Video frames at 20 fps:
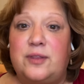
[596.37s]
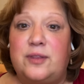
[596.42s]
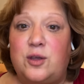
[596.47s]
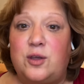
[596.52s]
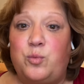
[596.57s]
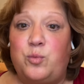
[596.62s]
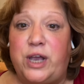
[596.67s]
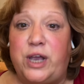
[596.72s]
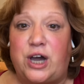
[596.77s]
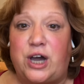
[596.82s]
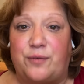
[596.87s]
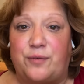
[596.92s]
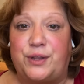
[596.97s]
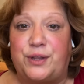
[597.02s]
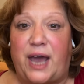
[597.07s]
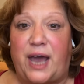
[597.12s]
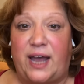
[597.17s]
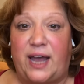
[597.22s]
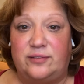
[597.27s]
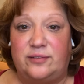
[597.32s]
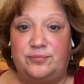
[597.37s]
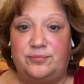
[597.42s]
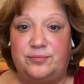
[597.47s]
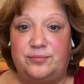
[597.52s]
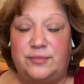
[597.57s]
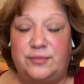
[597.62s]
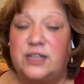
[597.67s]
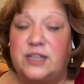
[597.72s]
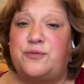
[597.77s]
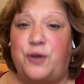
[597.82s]
We cover that.
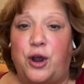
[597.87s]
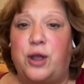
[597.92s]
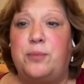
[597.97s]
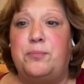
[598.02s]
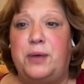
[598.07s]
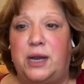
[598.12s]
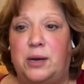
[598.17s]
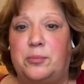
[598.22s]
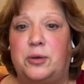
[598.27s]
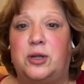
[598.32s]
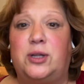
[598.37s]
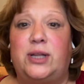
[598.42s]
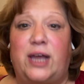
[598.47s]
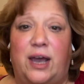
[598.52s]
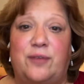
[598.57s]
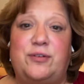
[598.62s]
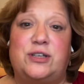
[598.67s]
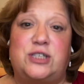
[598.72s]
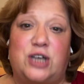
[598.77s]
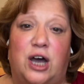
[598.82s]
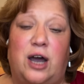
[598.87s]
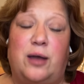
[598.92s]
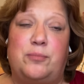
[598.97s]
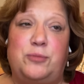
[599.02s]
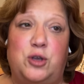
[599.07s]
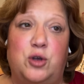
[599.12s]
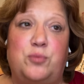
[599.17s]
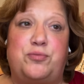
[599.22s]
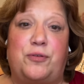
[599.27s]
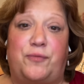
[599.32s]
It's very minimal every time
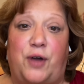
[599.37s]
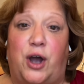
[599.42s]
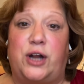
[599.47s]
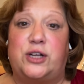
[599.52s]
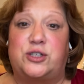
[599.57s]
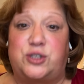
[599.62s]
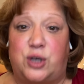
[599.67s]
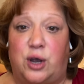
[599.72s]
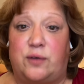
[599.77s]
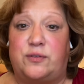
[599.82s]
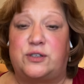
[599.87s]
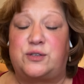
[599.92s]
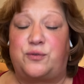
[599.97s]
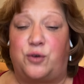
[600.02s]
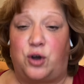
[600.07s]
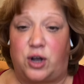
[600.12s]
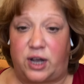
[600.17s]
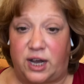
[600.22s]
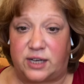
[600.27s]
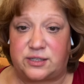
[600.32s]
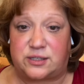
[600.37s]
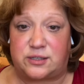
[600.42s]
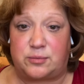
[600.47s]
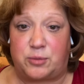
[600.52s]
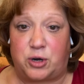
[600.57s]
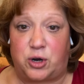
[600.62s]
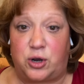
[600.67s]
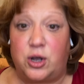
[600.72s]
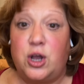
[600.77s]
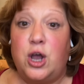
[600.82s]
you provide a service for a
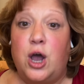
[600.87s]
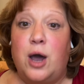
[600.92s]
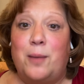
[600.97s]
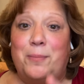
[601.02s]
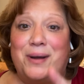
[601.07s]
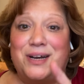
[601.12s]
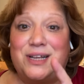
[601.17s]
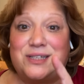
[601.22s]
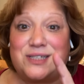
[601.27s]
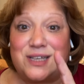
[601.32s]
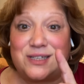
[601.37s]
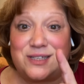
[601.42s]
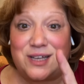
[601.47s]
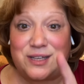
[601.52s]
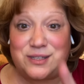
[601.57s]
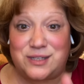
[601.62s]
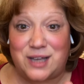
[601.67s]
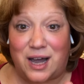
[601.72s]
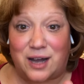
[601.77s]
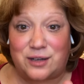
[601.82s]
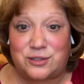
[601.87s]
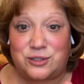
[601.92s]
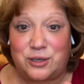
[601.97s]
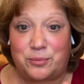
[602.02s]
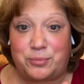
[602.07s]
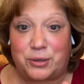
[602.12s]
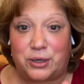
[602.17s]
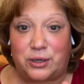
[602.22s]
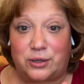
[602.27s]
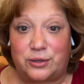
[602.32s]
customer, but it's a
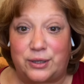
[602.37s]
deductible.